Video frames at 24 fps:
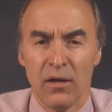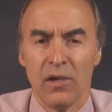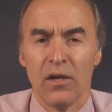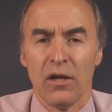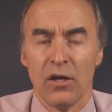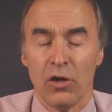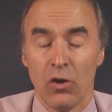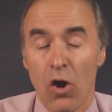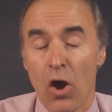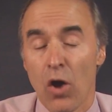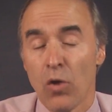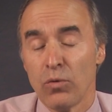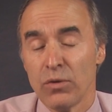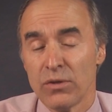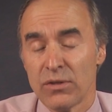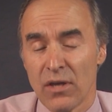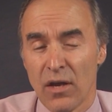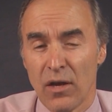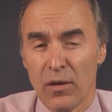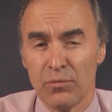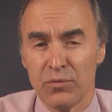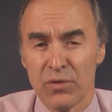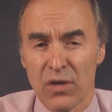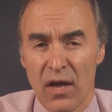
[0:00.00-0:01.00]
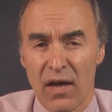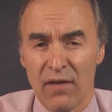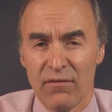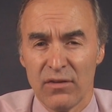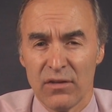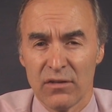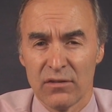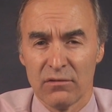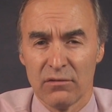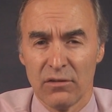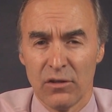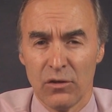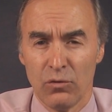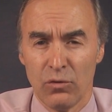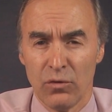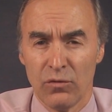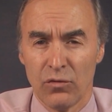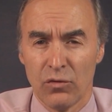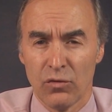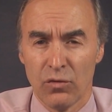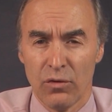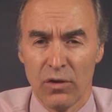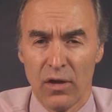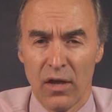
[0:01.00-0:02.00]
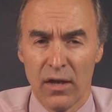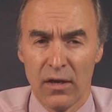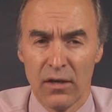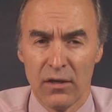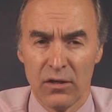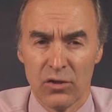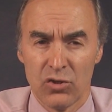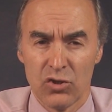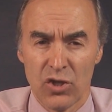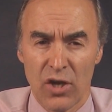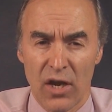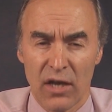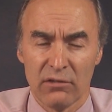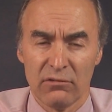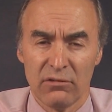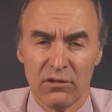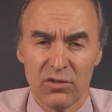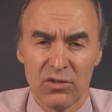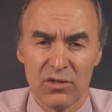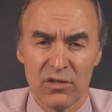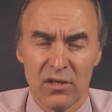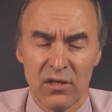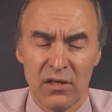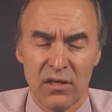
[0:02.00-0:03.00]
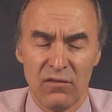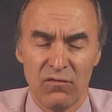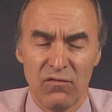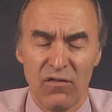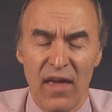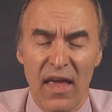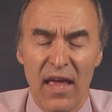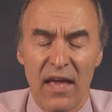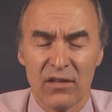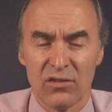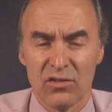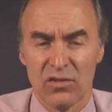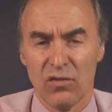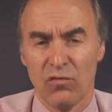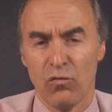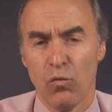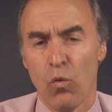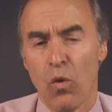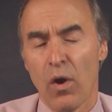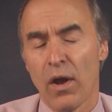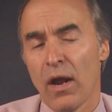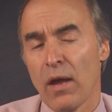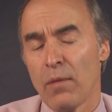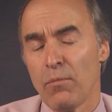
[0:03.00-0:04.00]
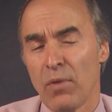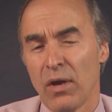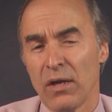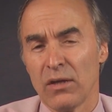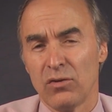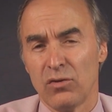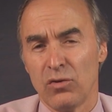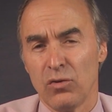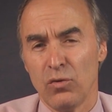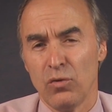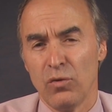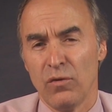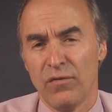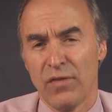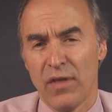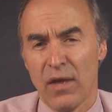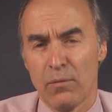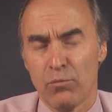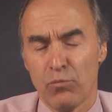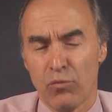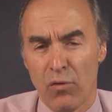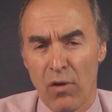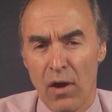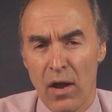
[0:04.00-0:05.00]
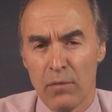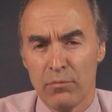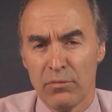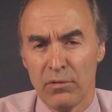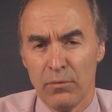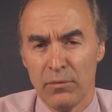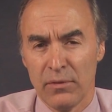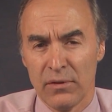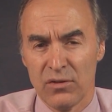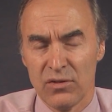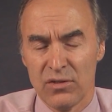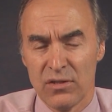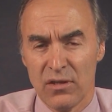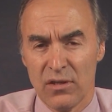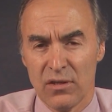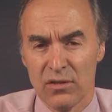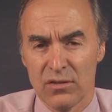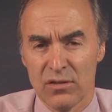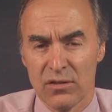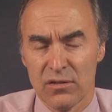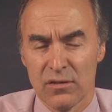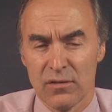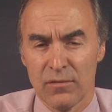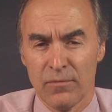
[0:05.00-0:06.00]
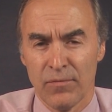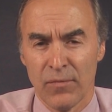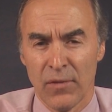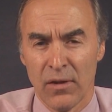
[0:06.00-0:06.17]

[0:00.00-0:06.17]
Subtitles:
It always helps, obviously, to have created a checklist in advance of what I might do if that problem exists.